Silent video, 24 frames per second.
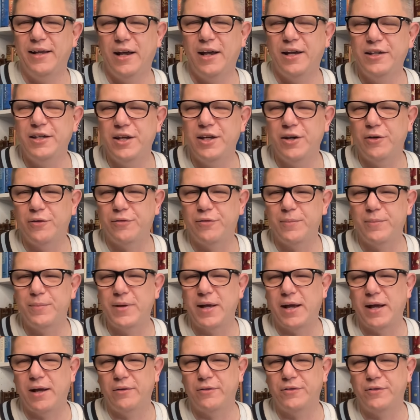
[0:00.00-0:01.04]
a year from
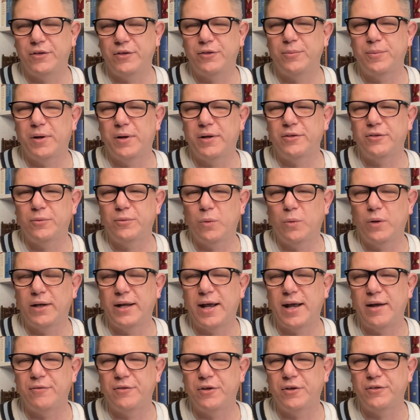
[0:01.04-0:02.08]
now, 6 months,
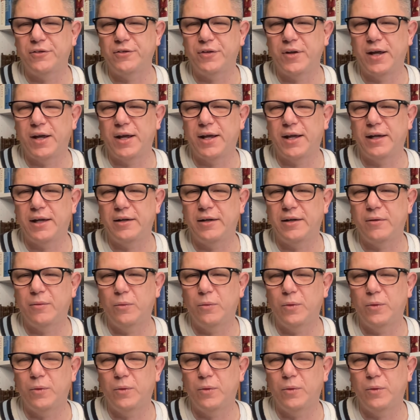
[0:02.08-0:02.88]
whatever, saying,